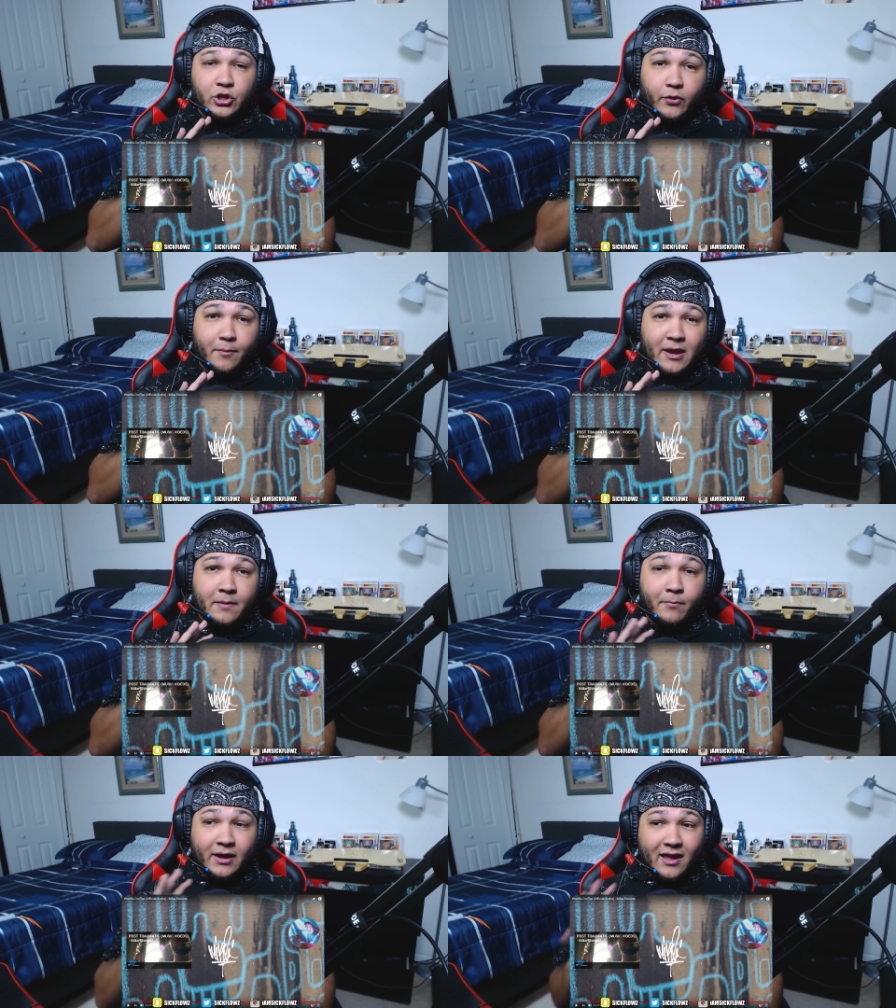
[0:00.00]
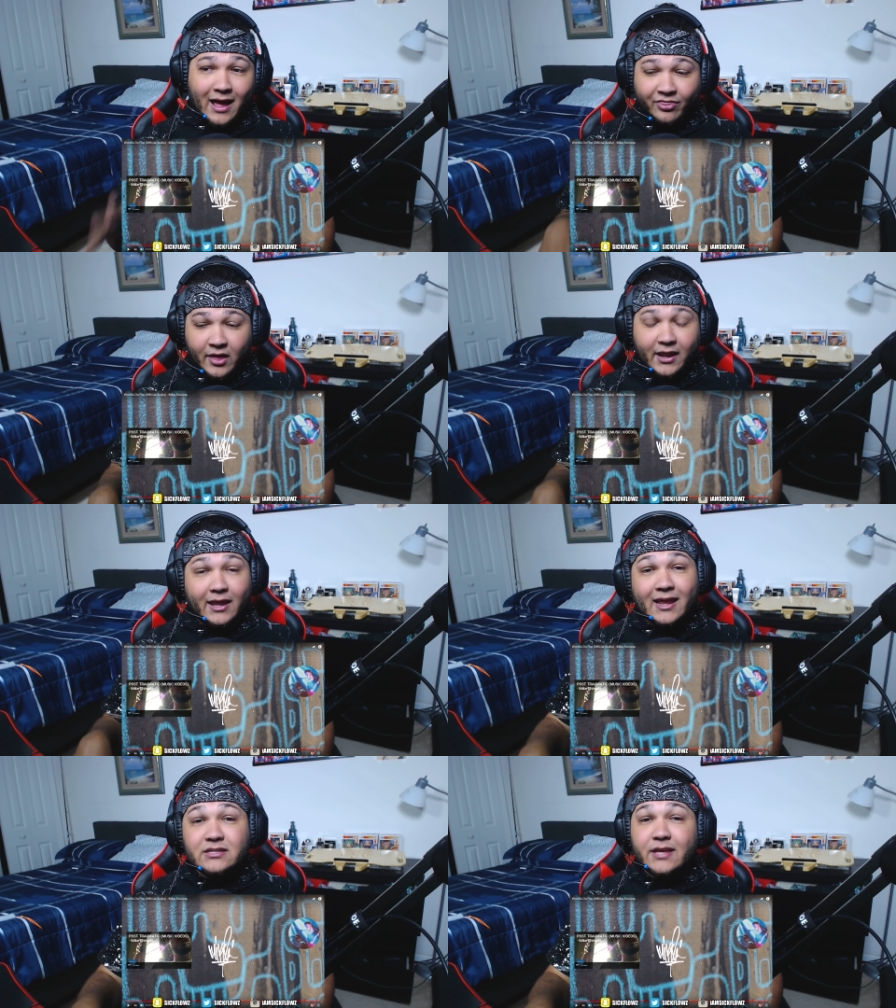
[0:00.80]
you know what I mean? But I think
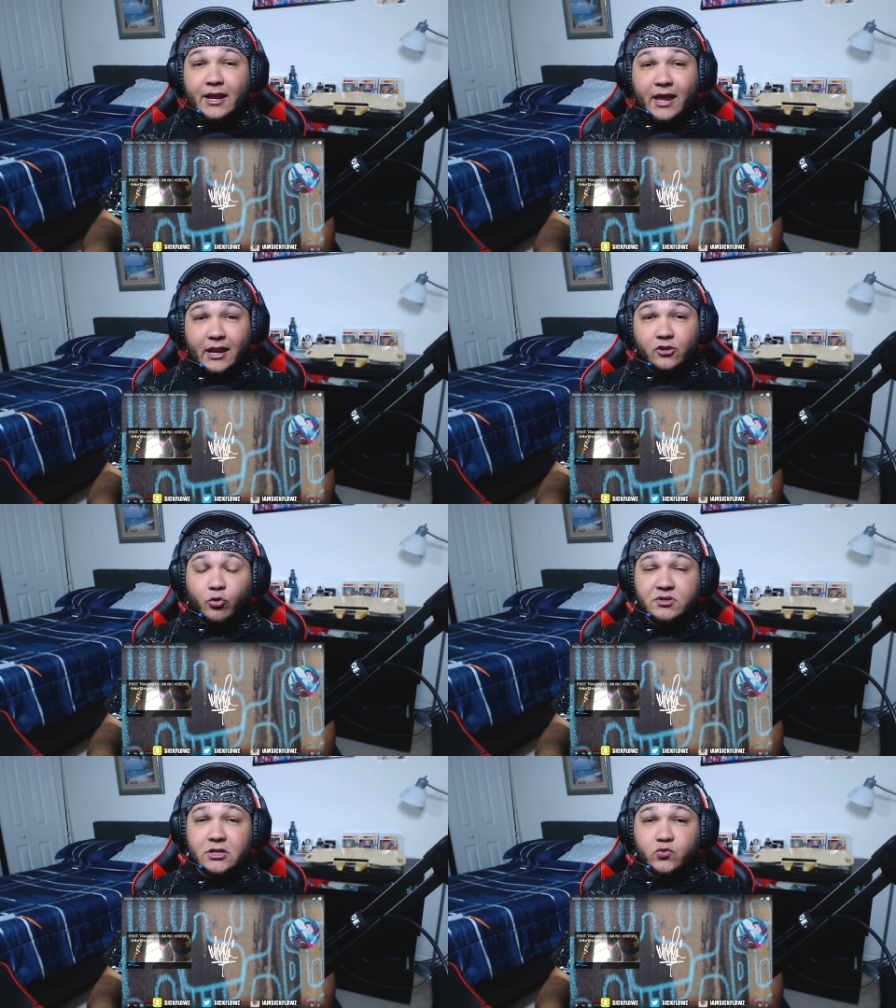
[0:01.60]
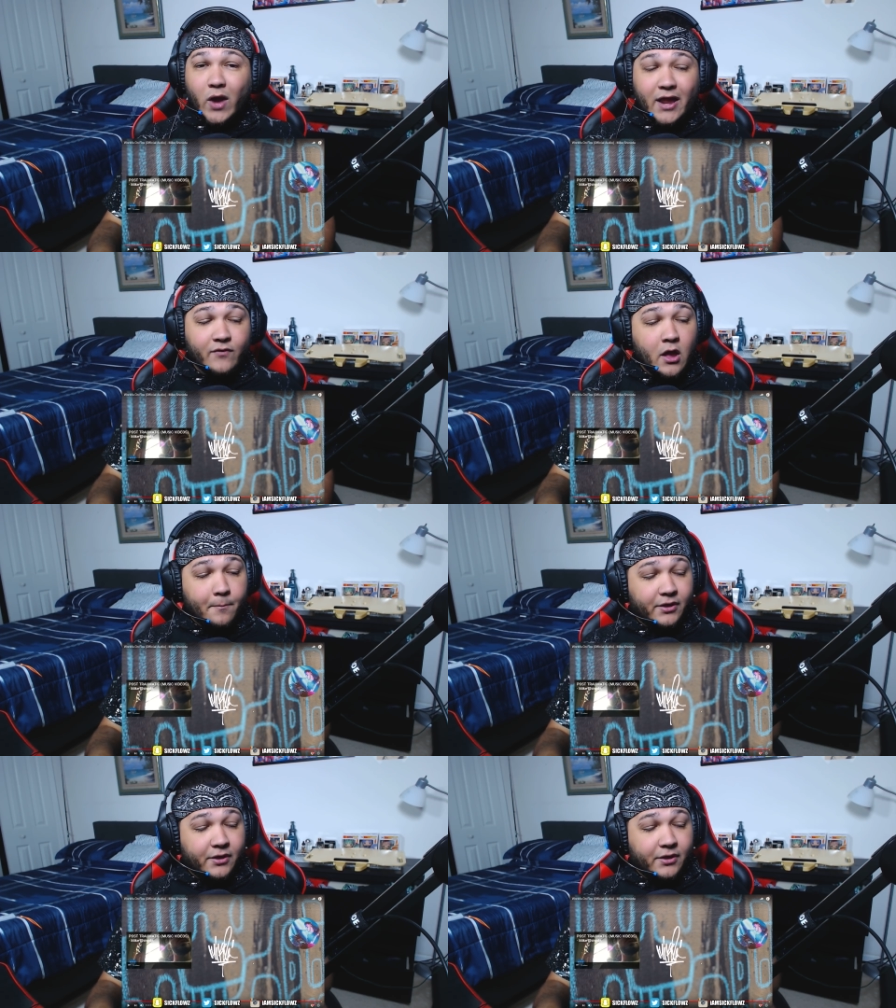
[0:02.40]
it is dedicated towards his wife.